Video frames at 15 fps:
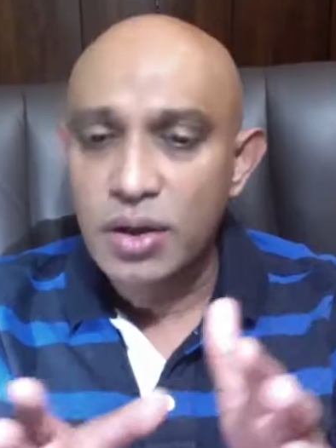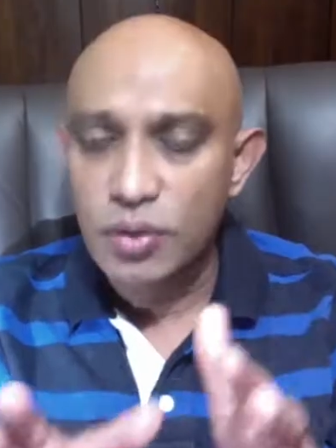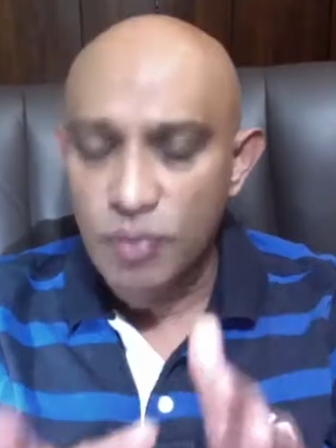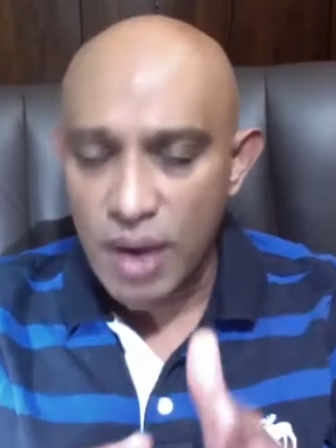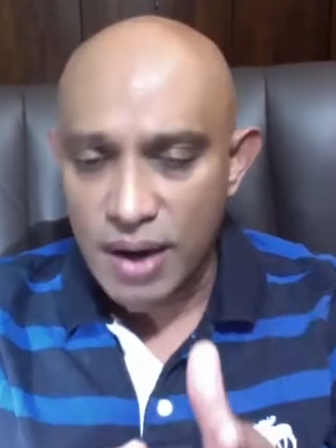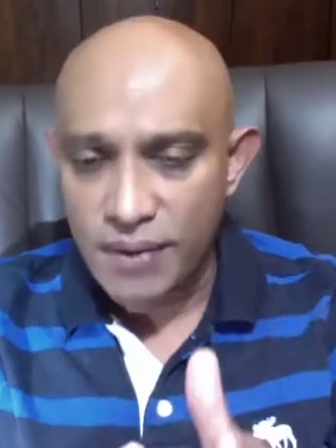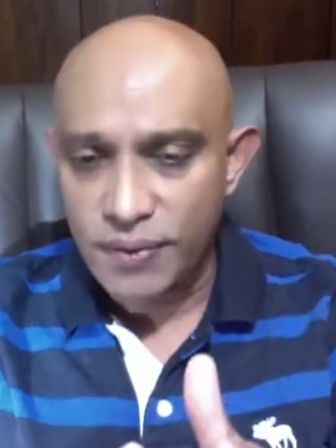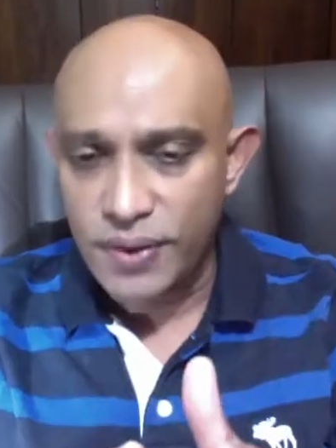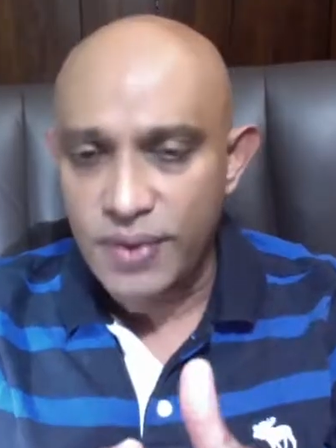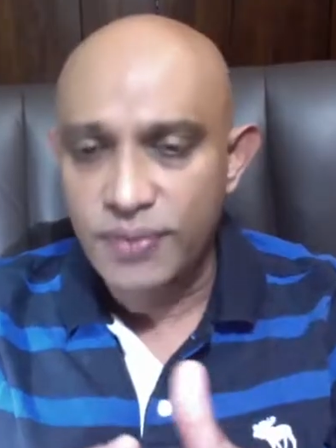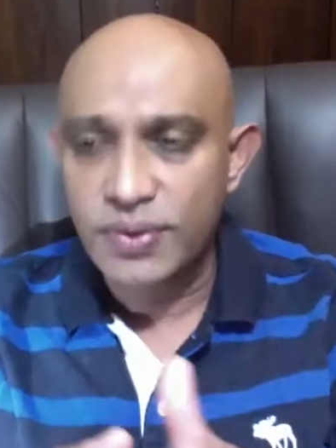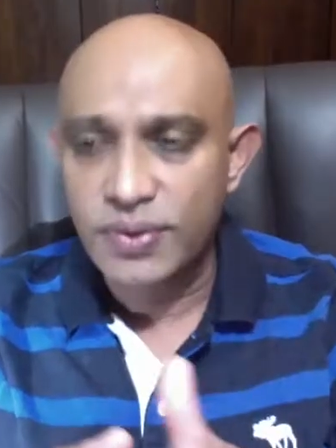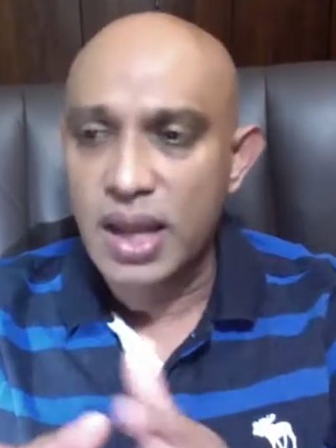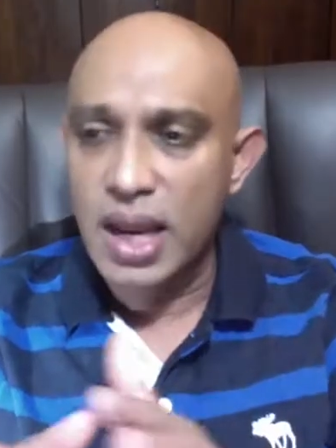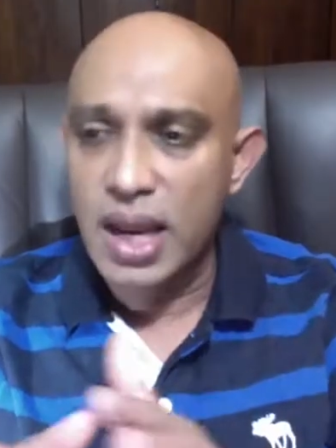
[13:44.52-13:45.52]
1/5,
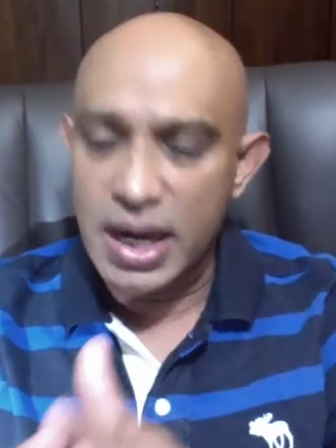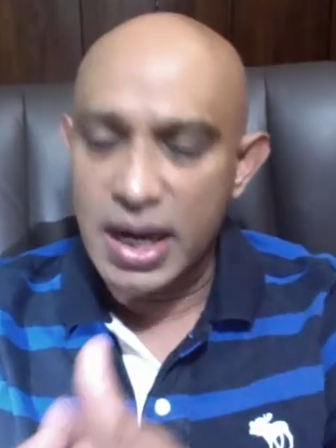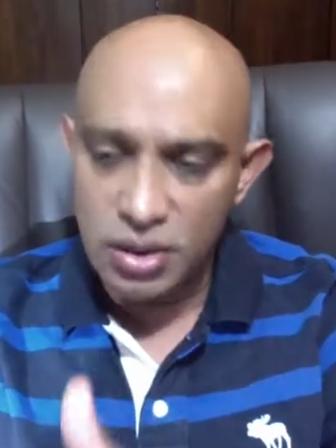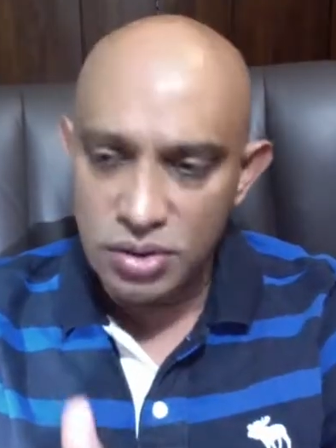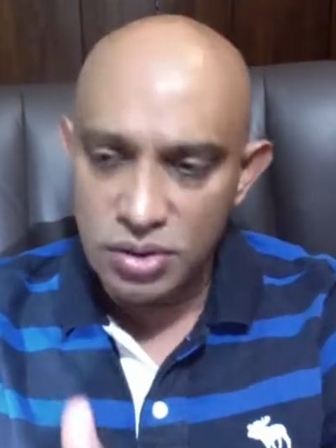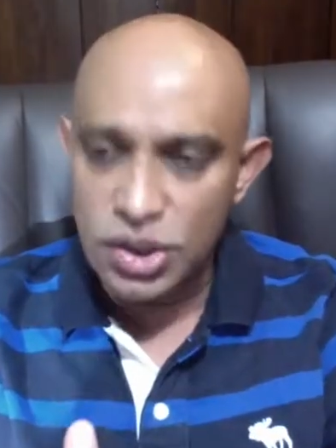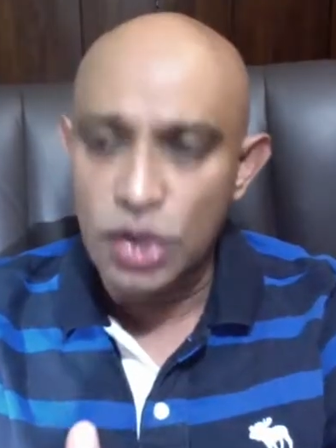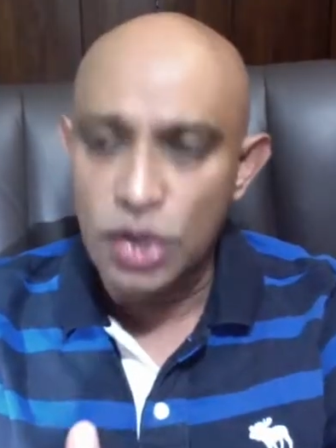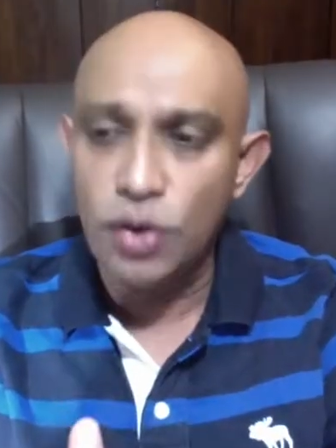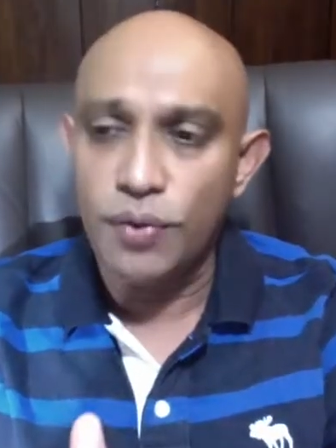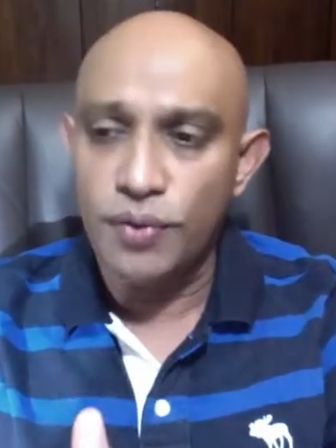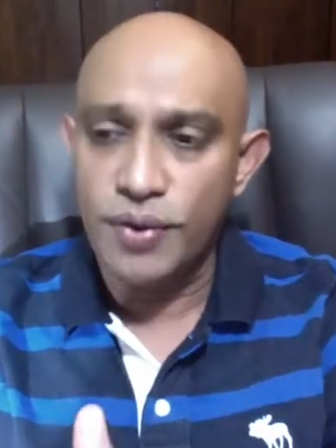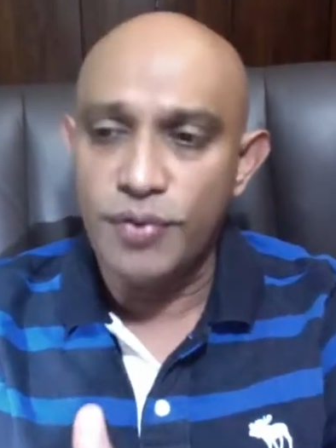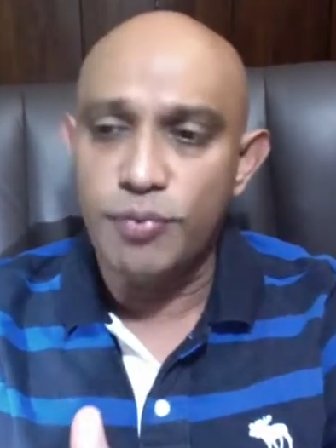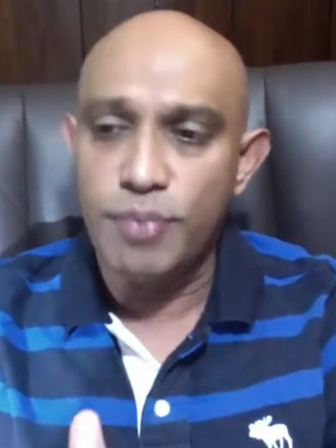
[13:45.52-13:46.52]
and
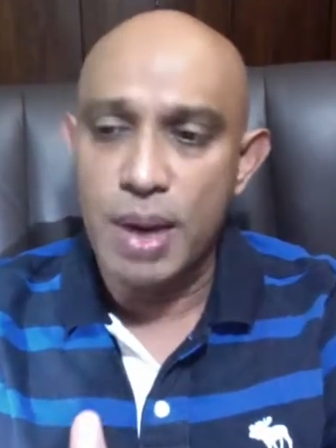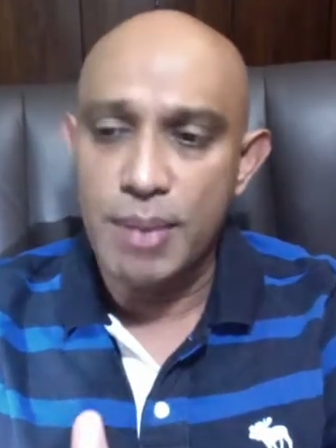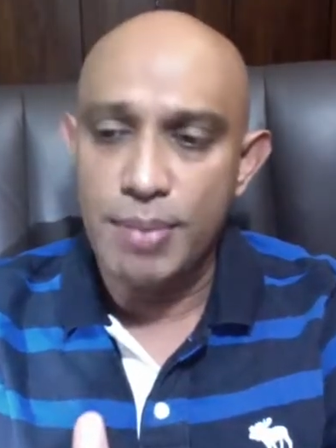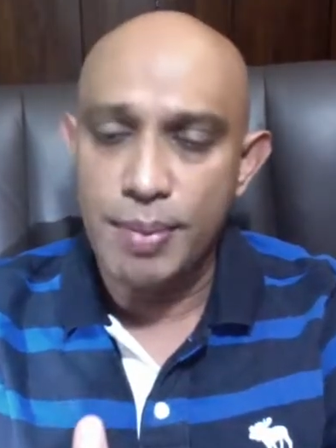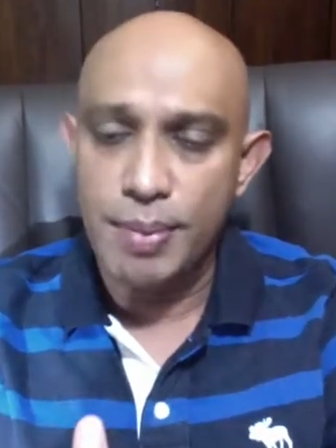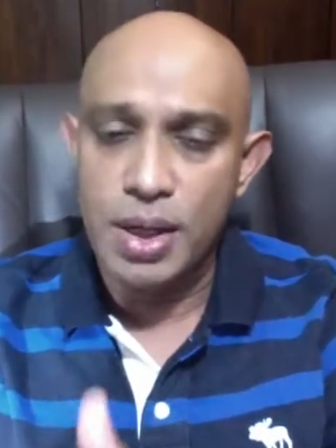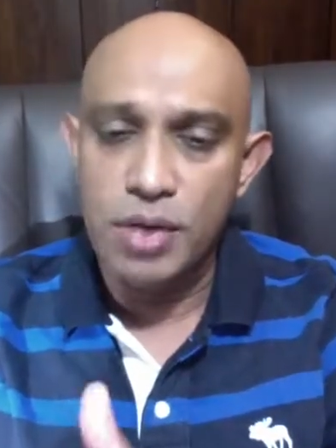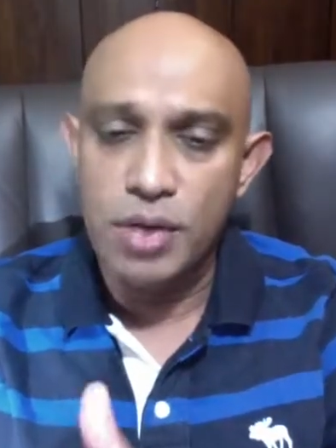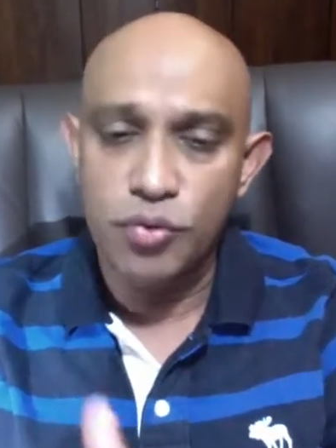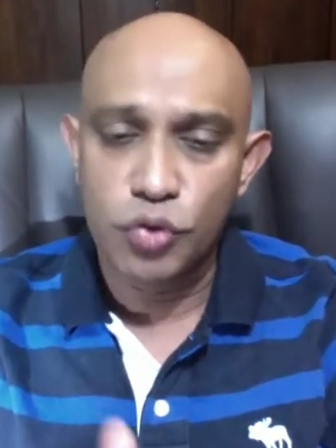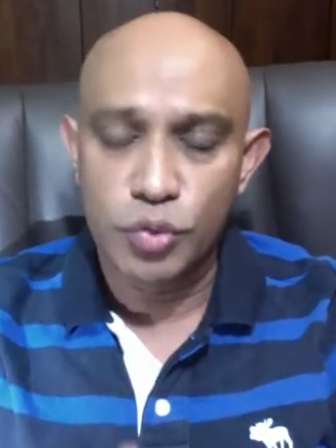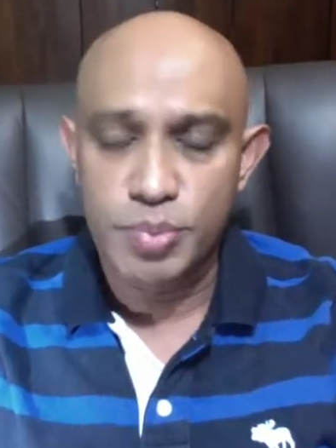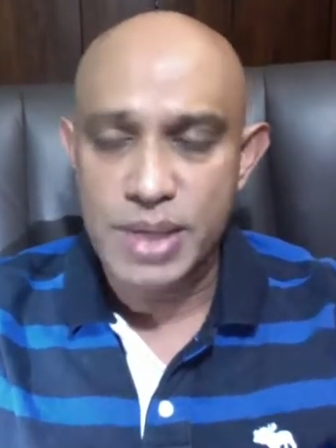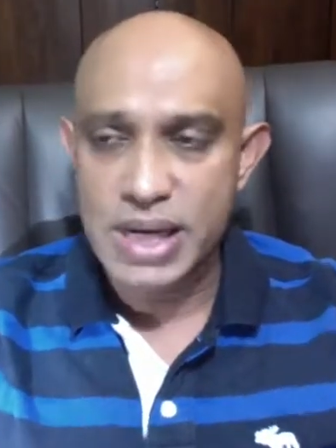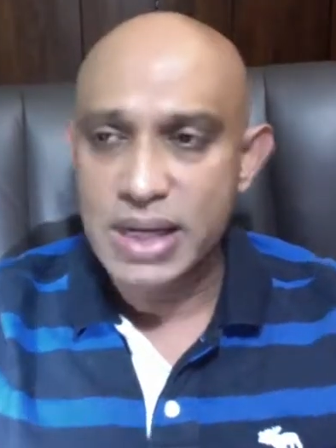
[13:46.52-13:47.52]
0/5 palpable
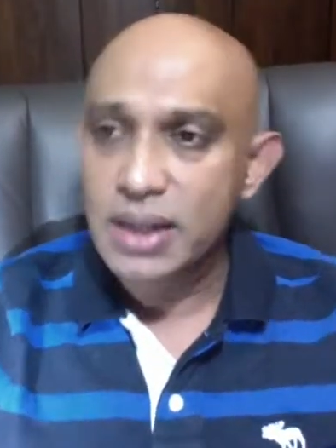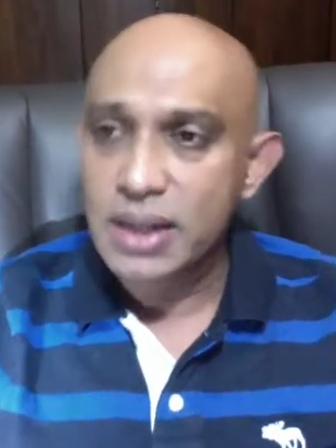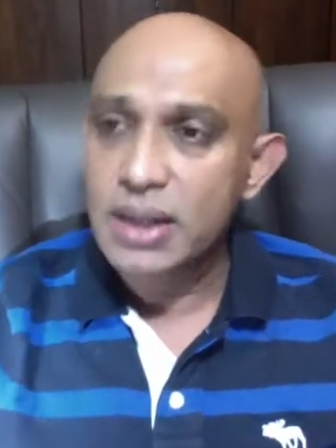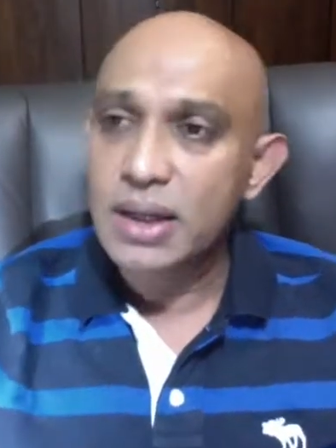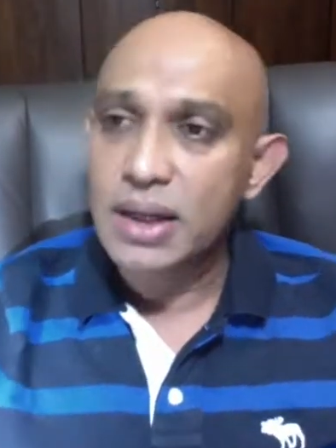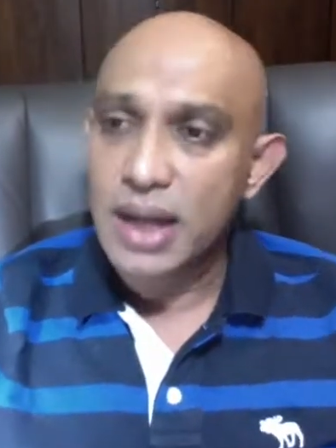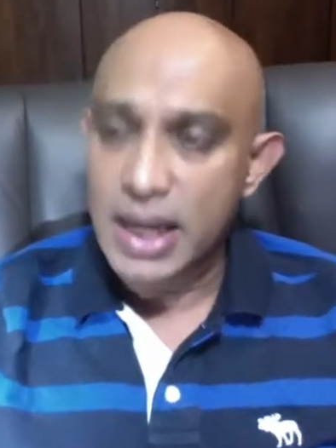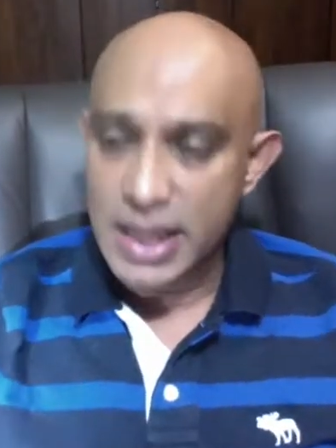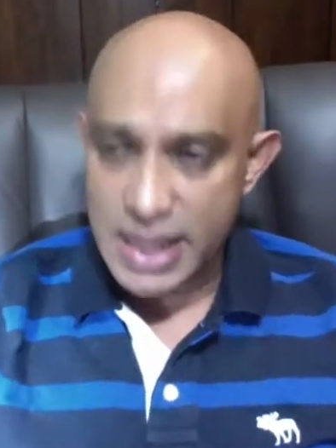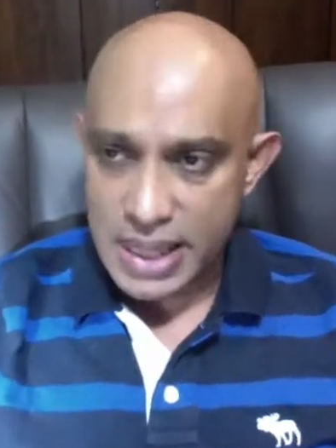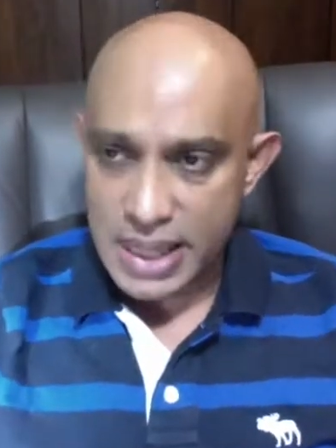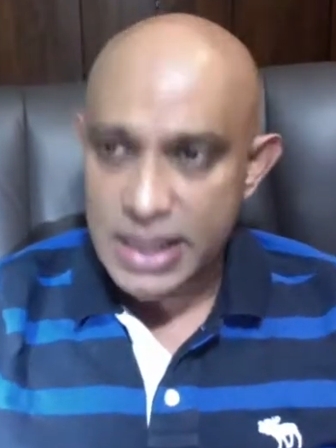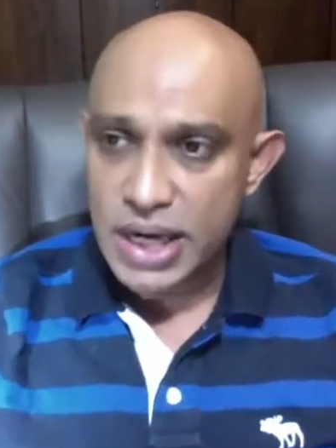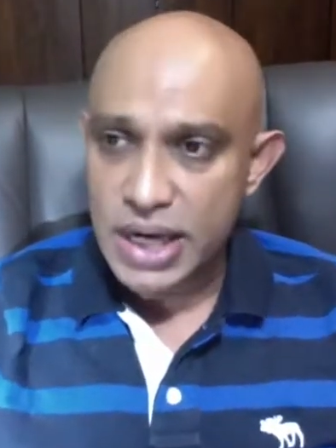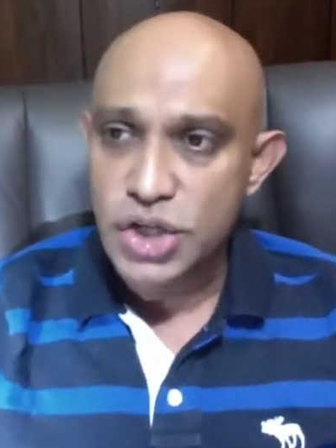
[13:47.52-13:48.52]
would mean an
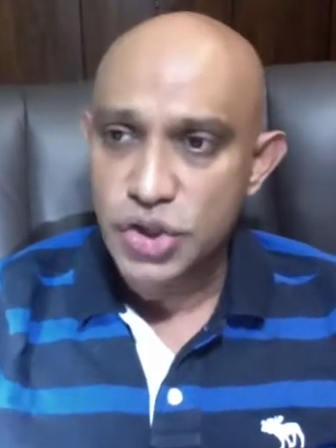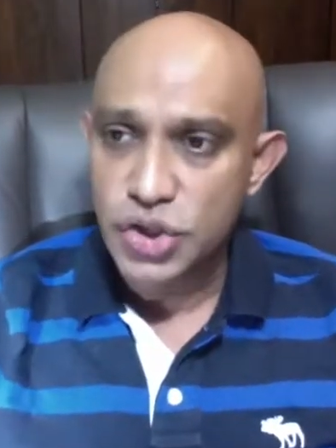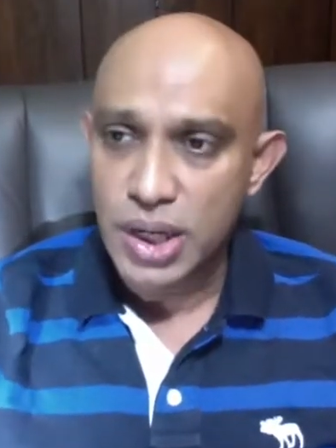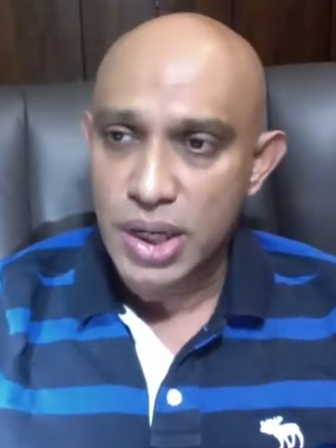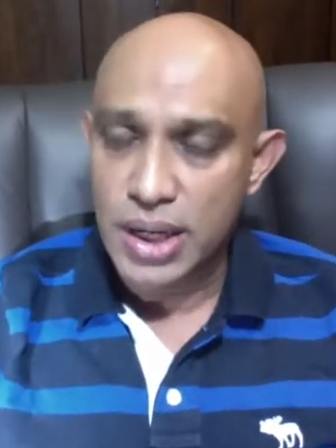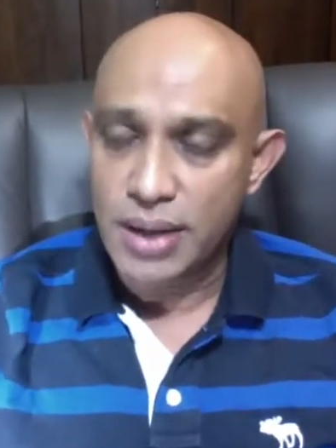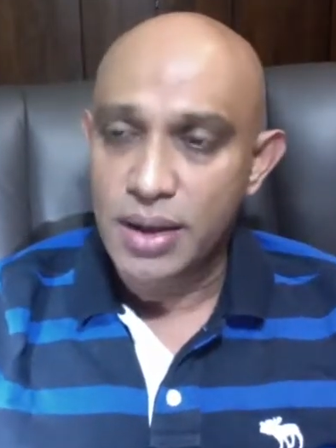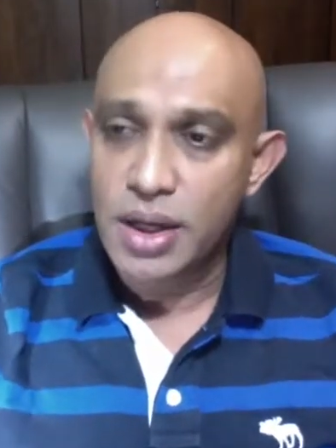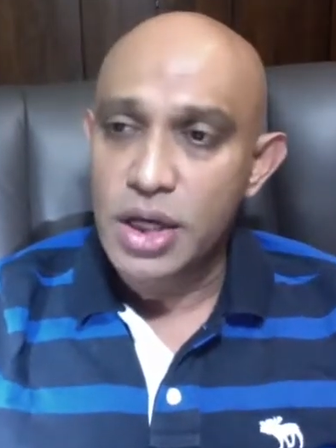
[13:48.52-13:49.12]
engaged head.